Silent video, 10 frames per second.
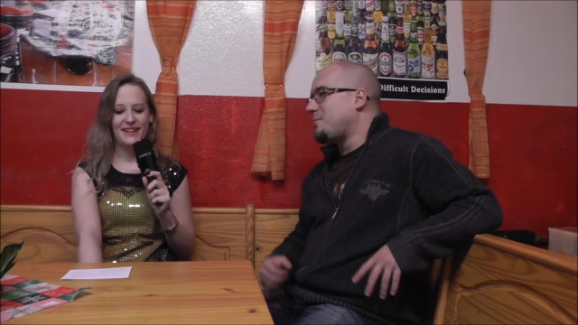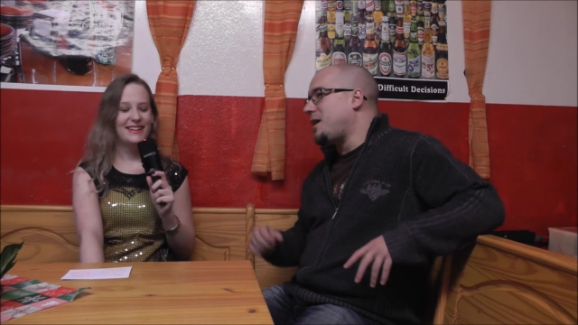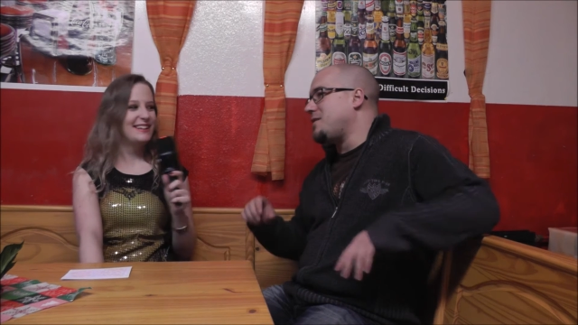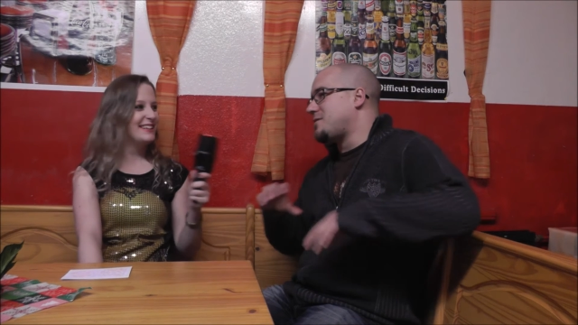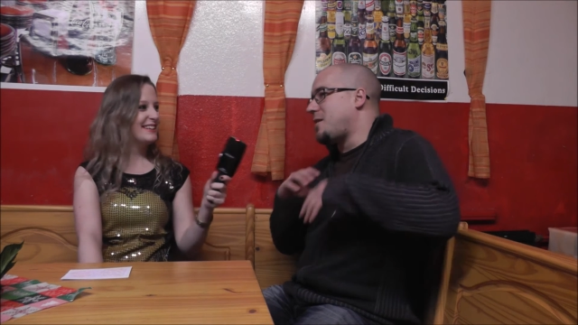Speaker 1: the
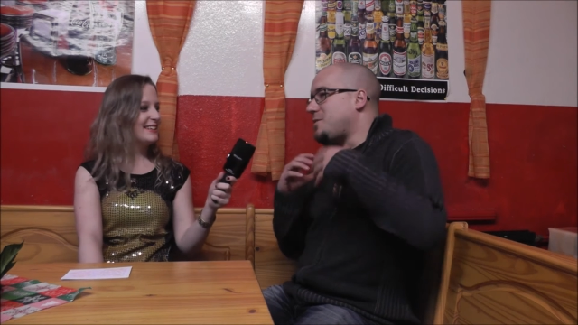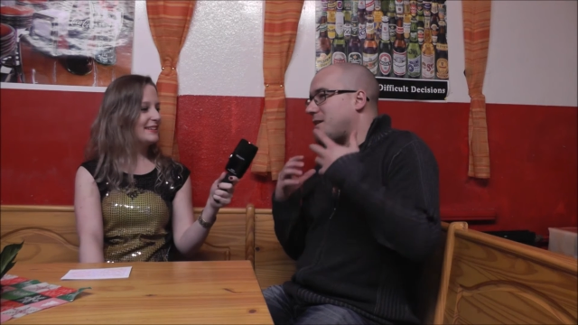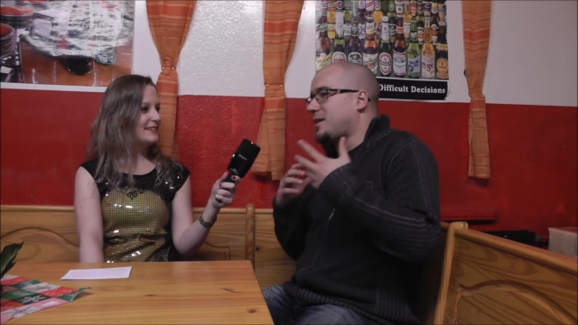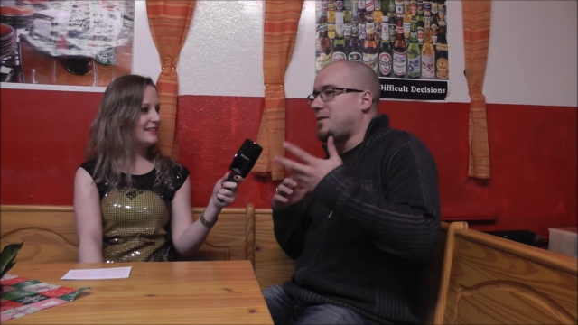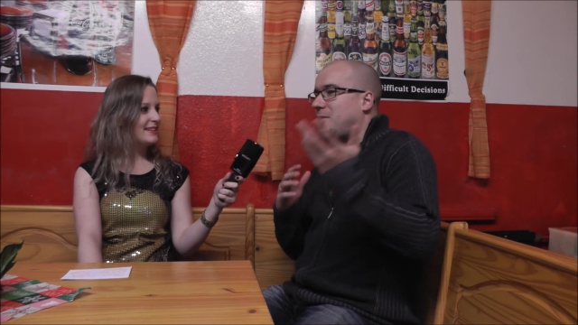main
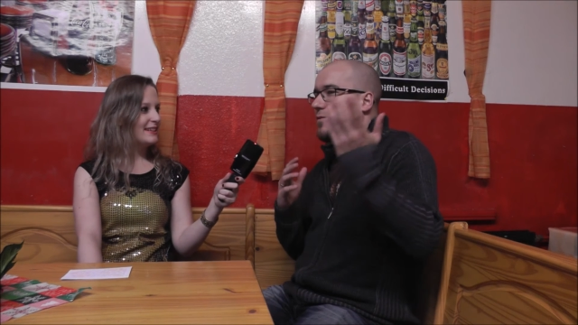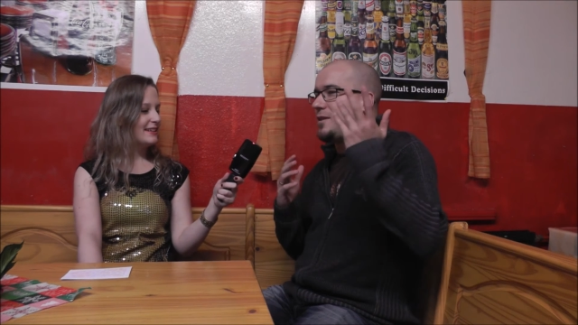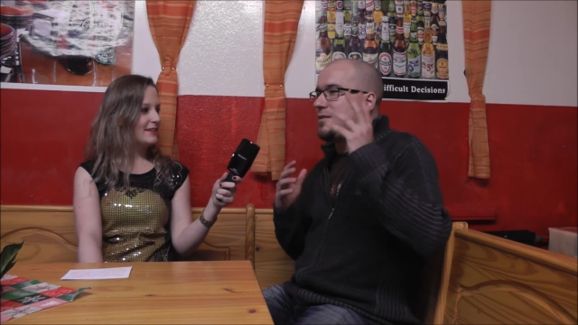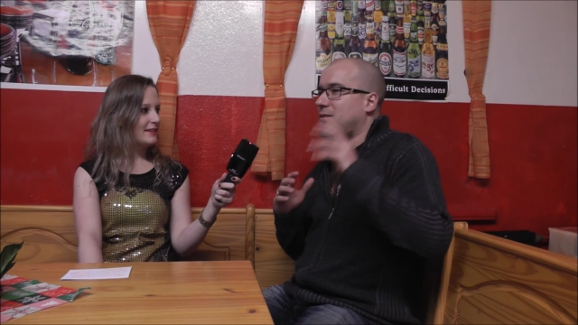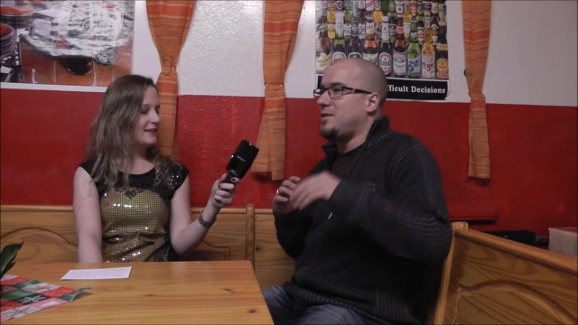subject. I don't know if
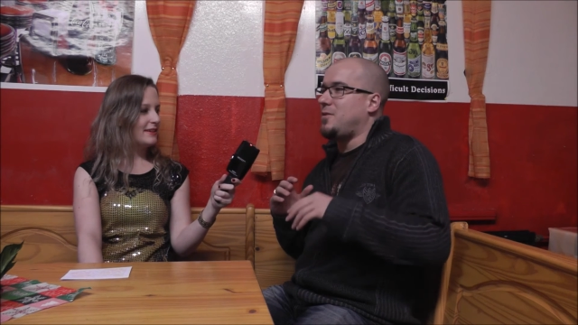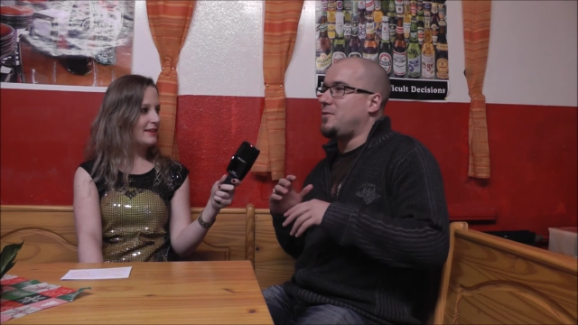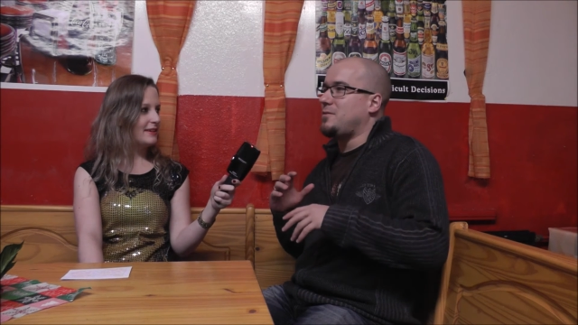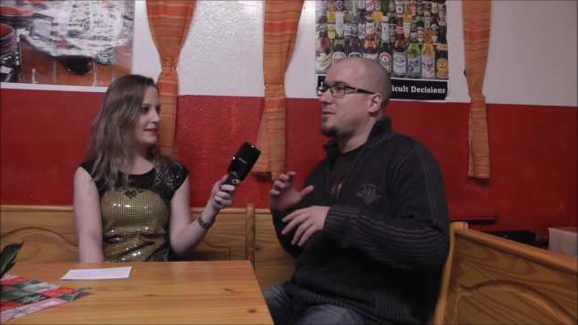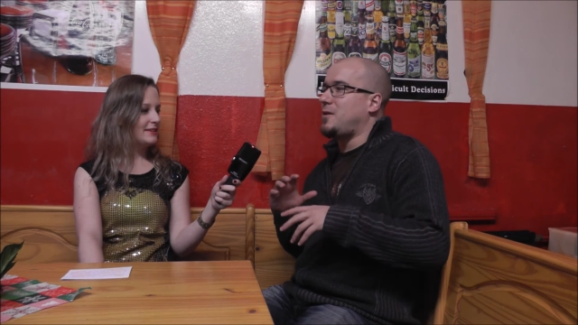that you
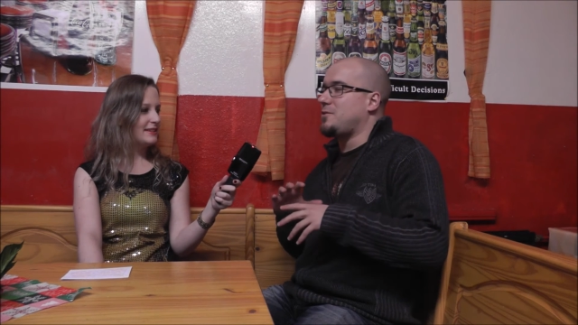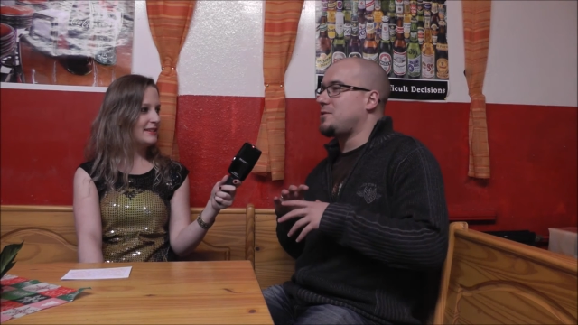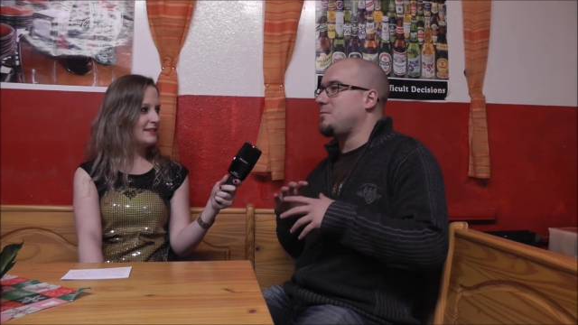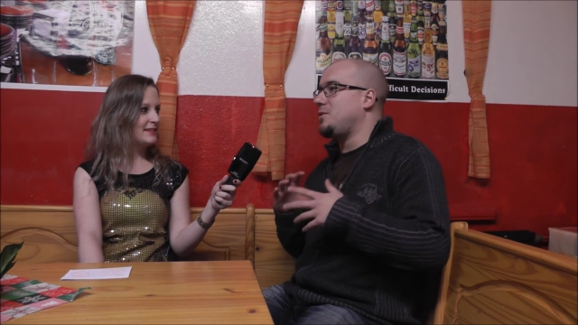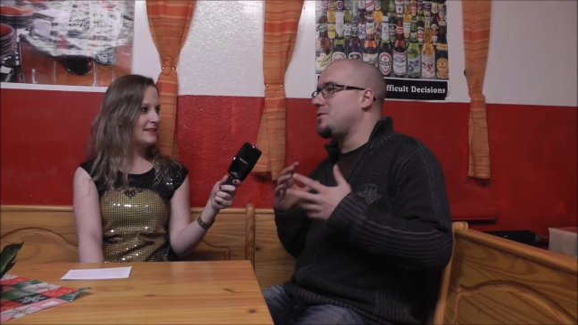know
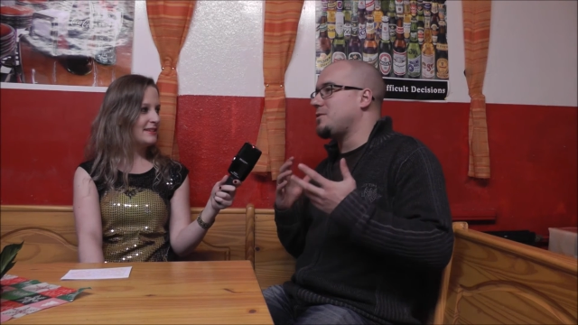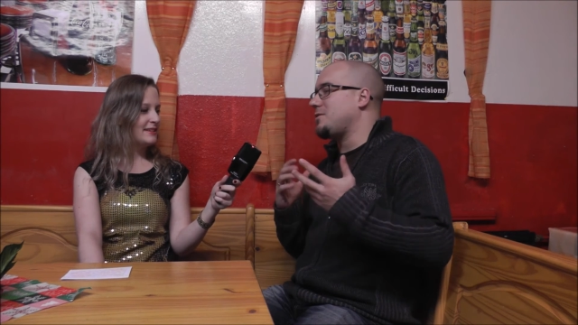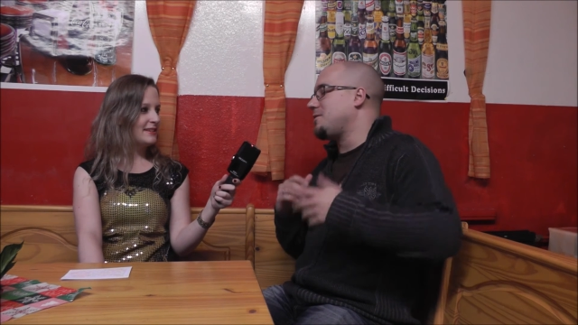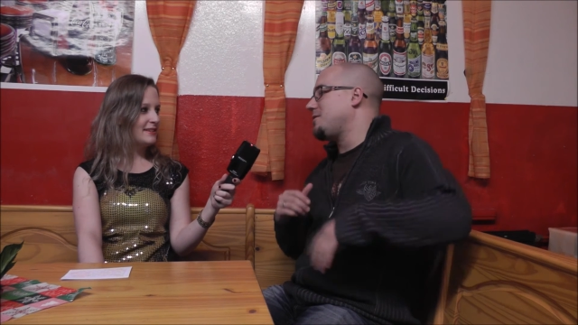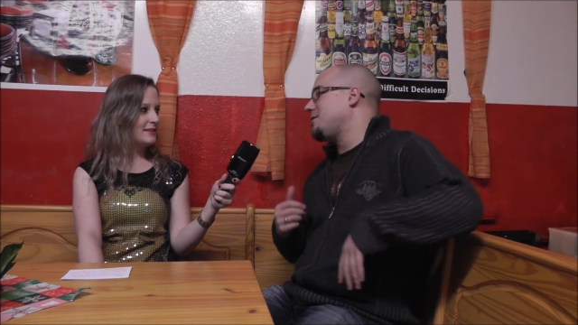covers the
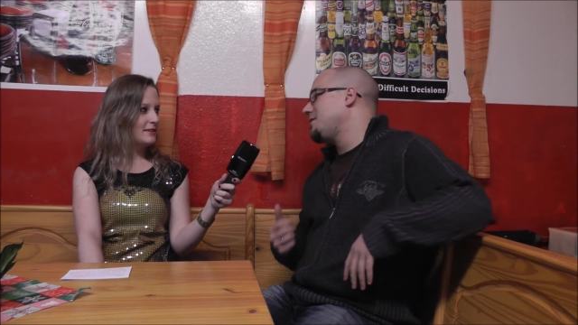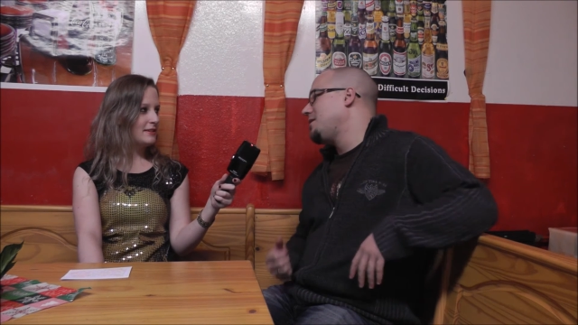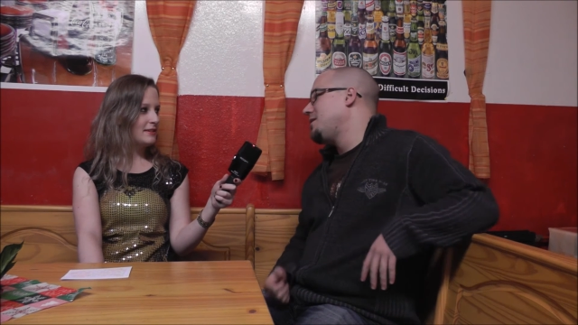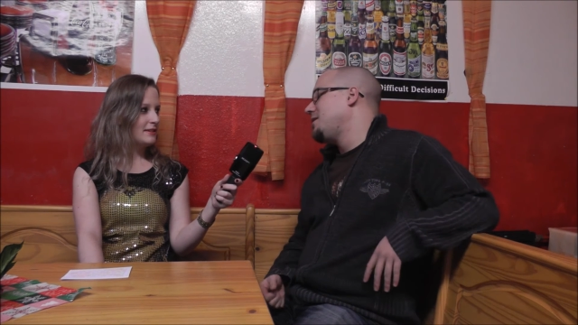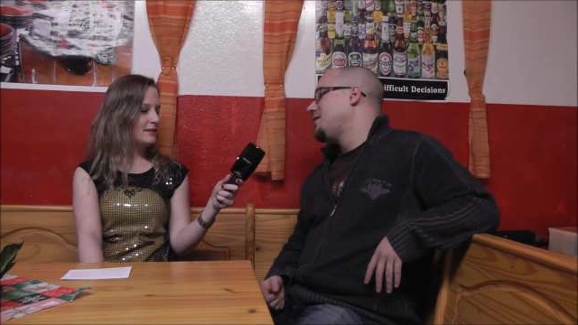musical
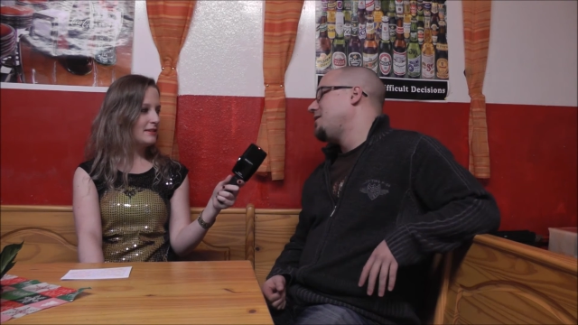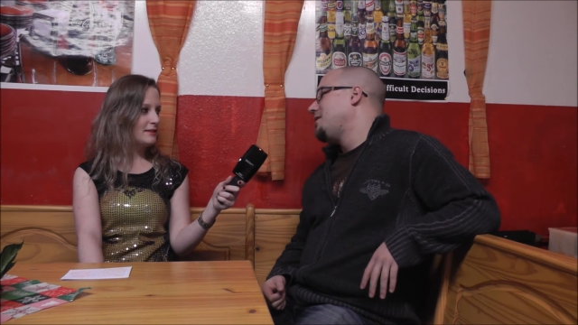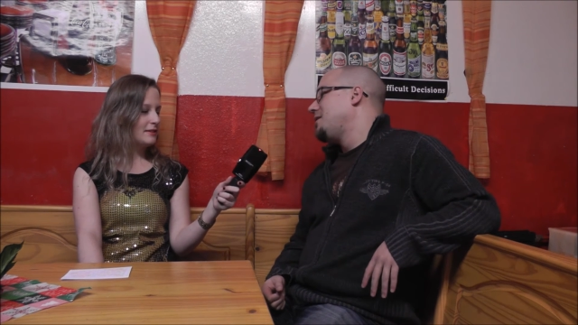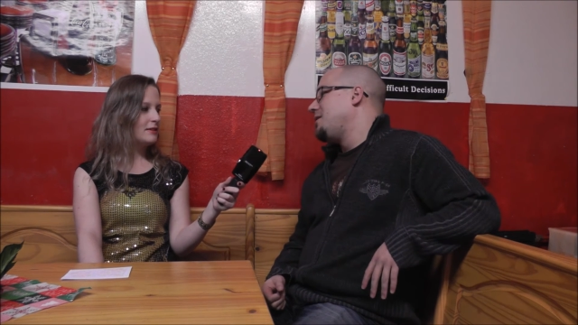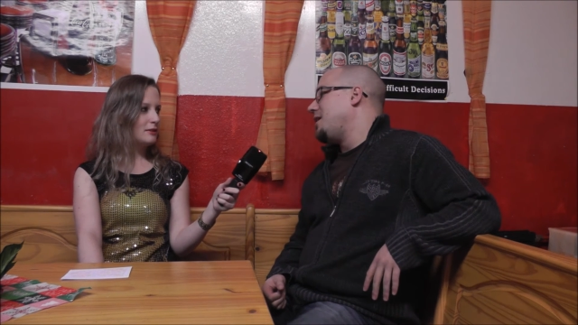
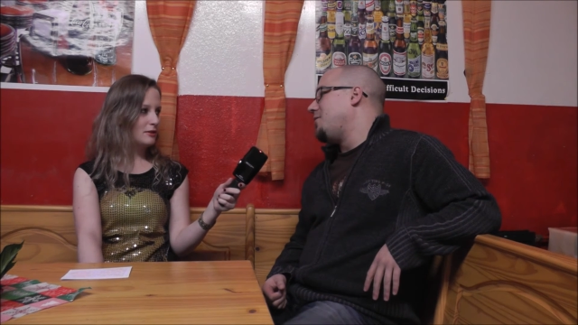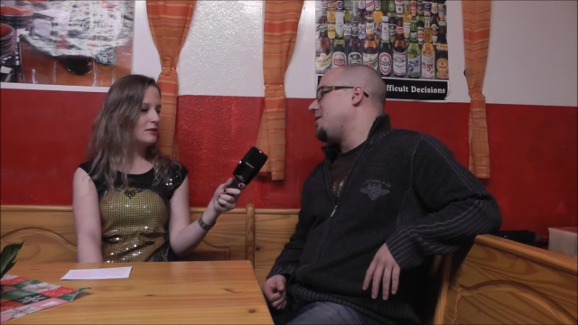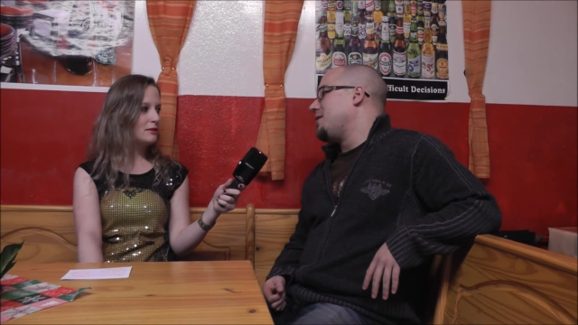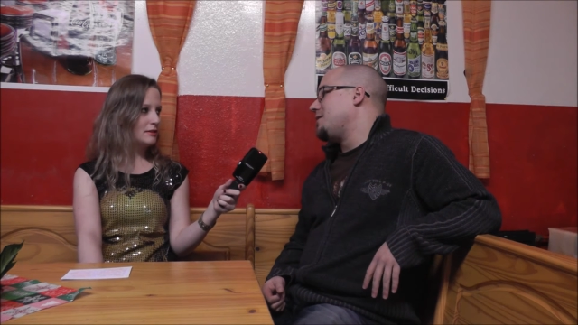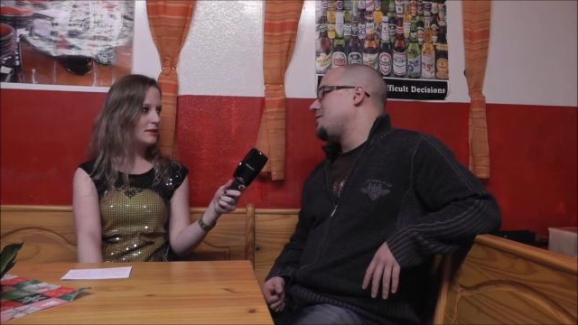
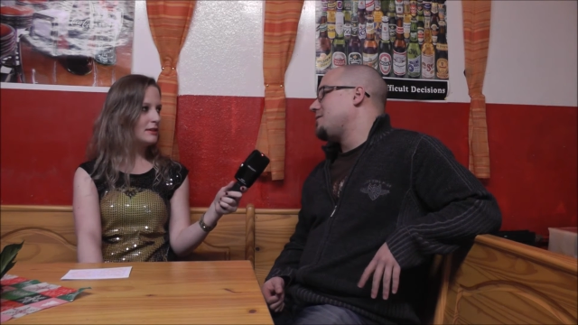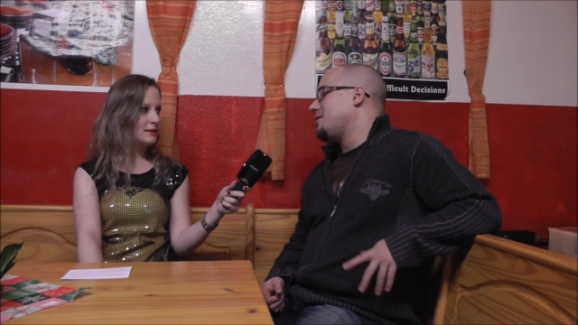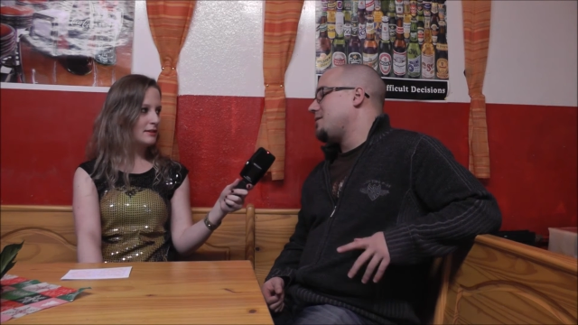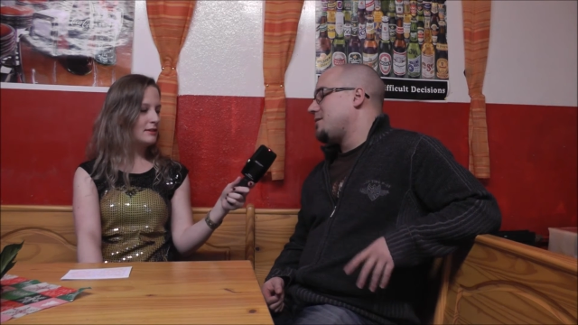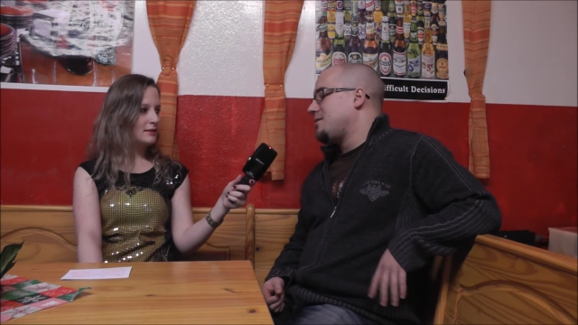area. It's
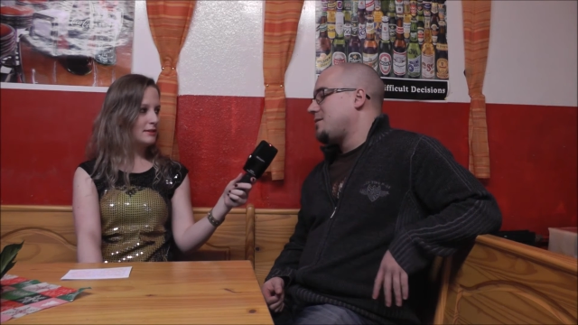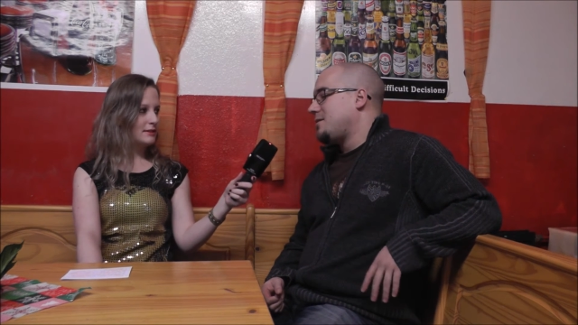uh,